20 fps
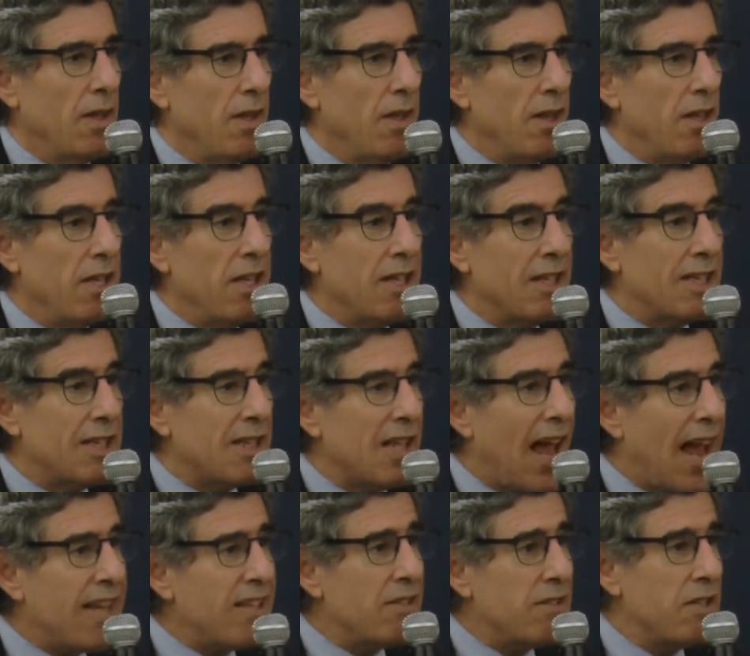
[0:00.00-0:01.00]
the
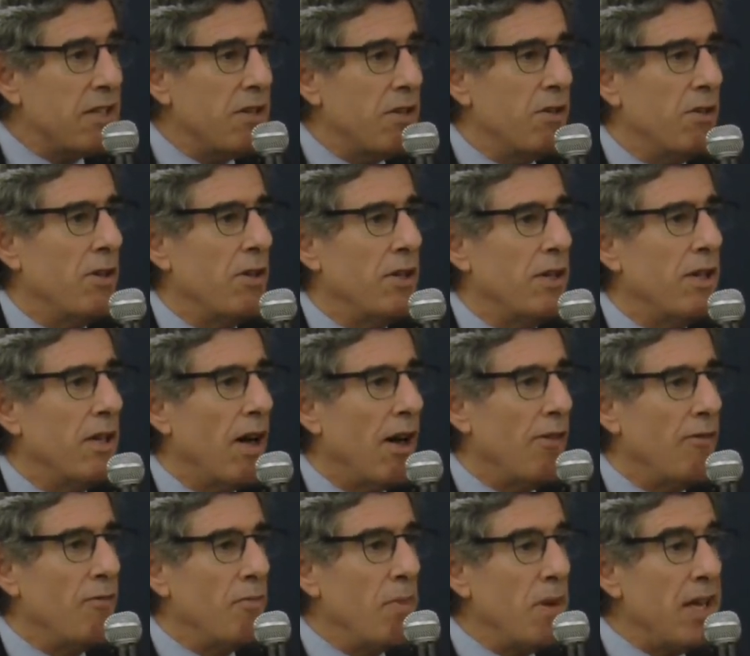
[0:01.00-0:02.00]
likelihood
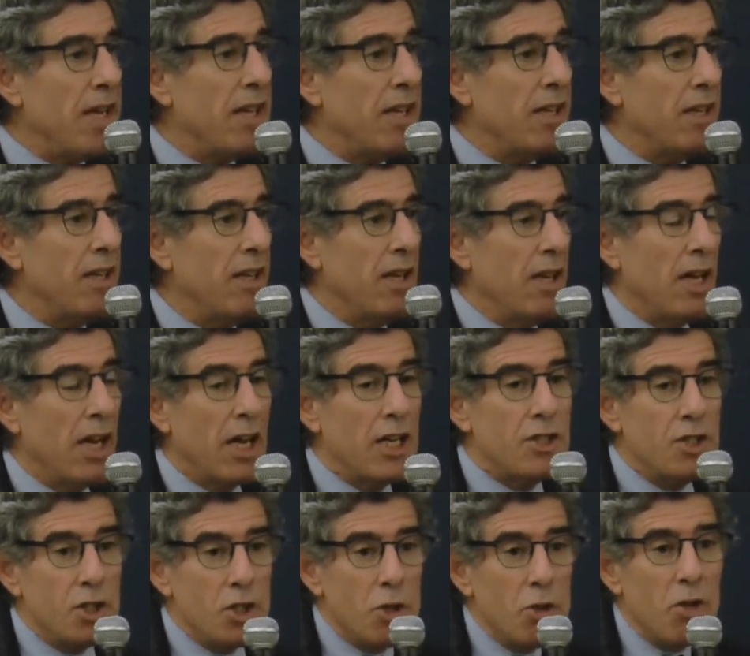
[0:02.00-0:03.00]
of being
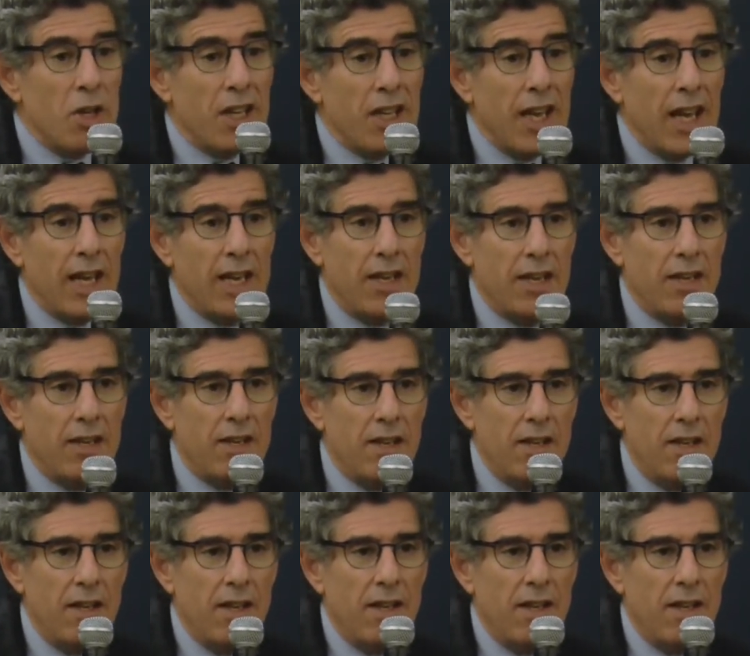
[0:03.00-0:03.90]
adjudicated